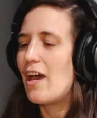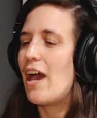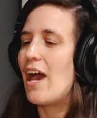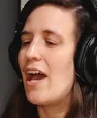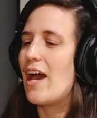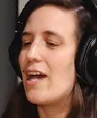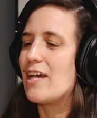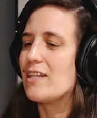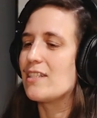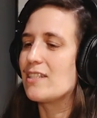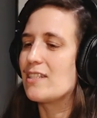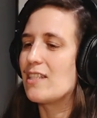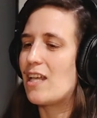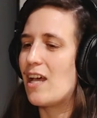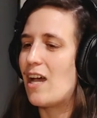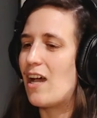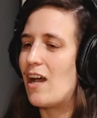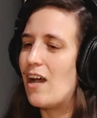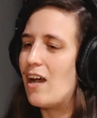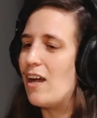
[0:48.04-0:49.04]
has
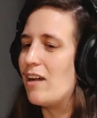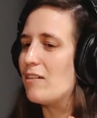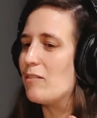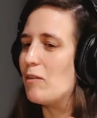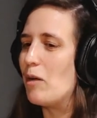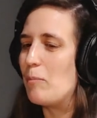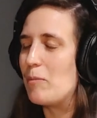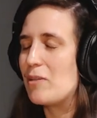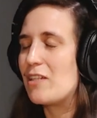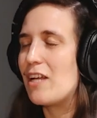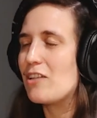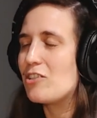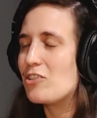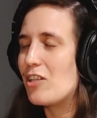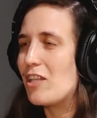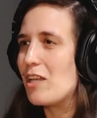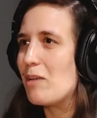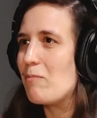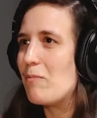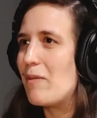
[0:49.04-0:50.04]
a
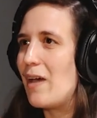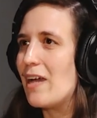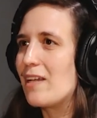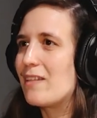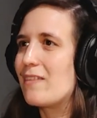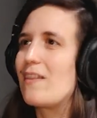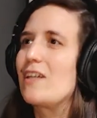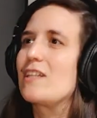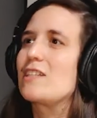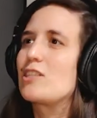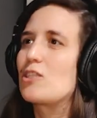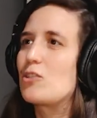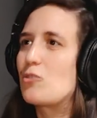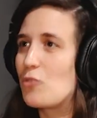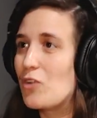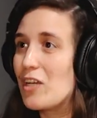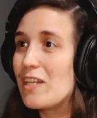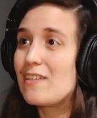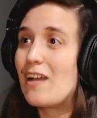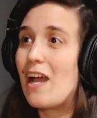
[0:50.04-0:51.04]
potential impact that's
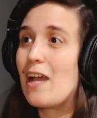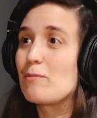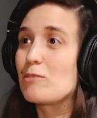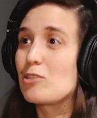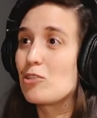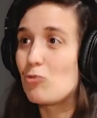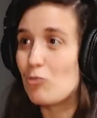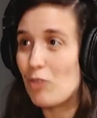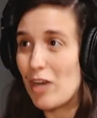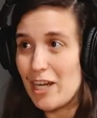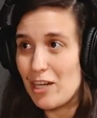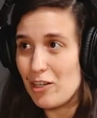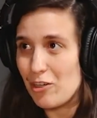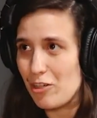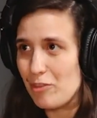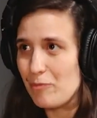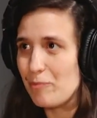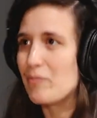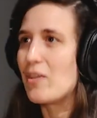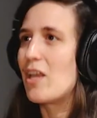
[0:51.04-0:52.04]
3 times
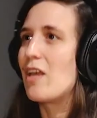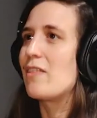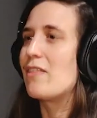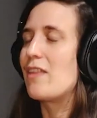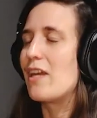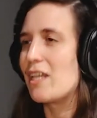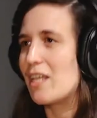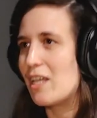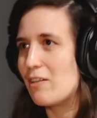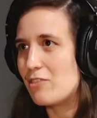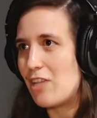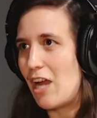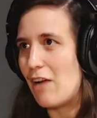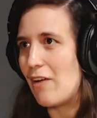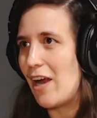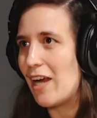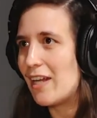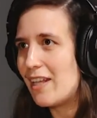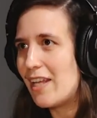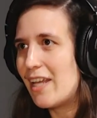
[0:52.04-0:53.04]
greater than Give
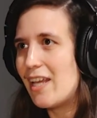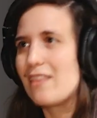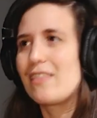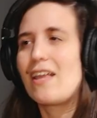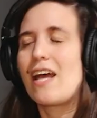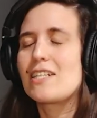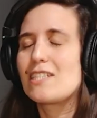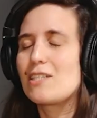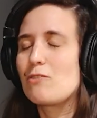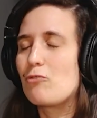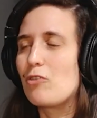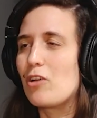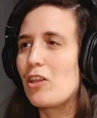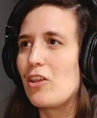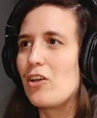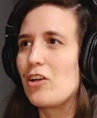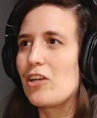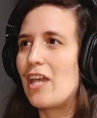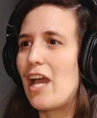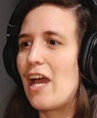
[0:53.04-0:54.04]
Directly. And that's if we
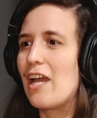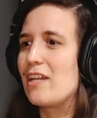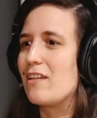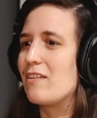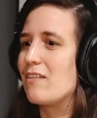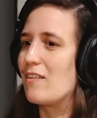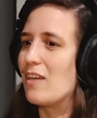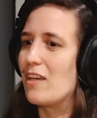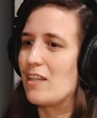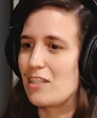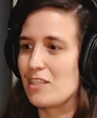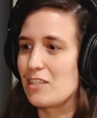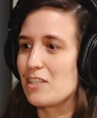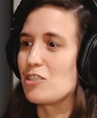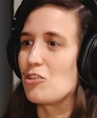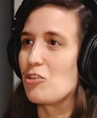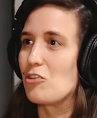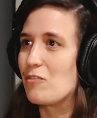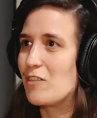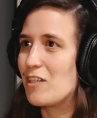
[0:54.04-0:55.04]
look at the
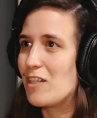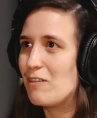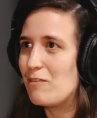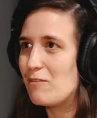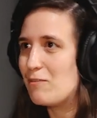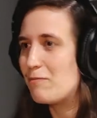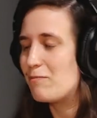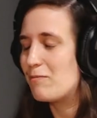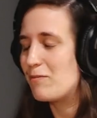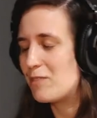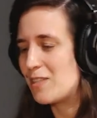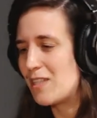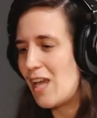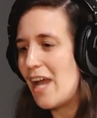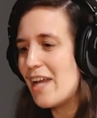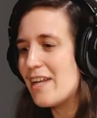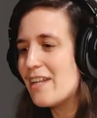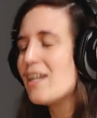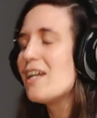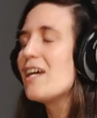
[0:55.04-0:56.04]
conservative
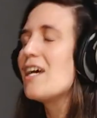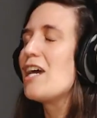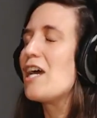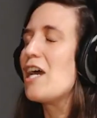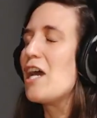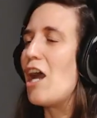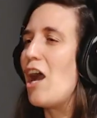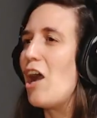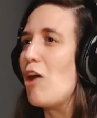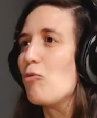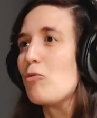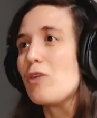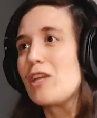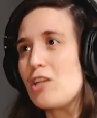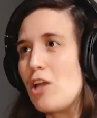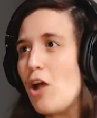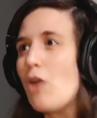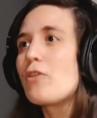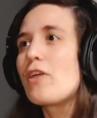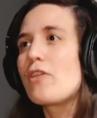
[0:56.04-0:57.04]
side. We
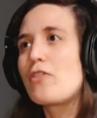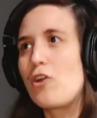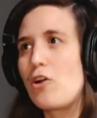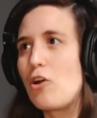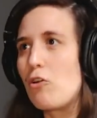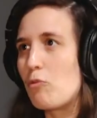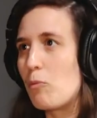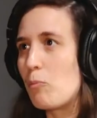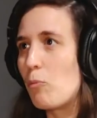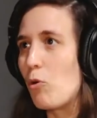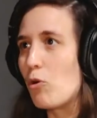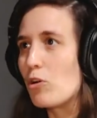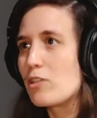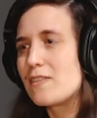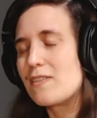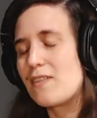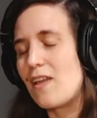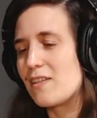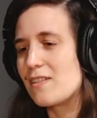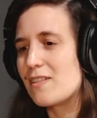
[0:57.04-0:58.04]
know that there are
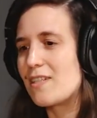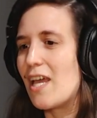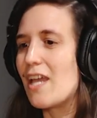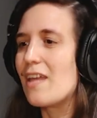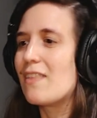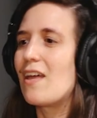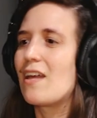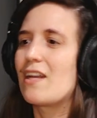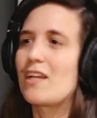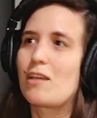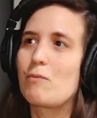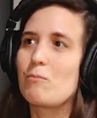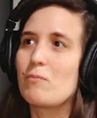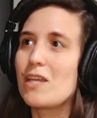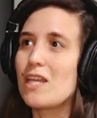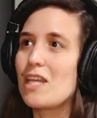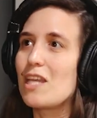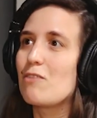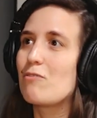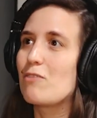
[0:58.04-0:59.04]
reports that say that it can
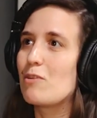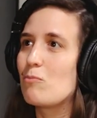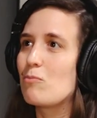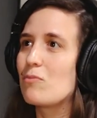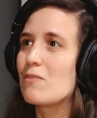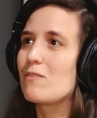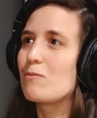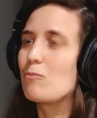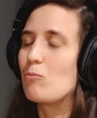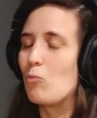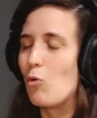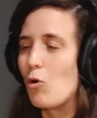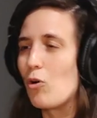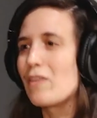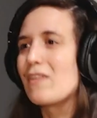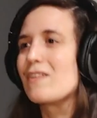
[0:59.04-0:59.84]
be even more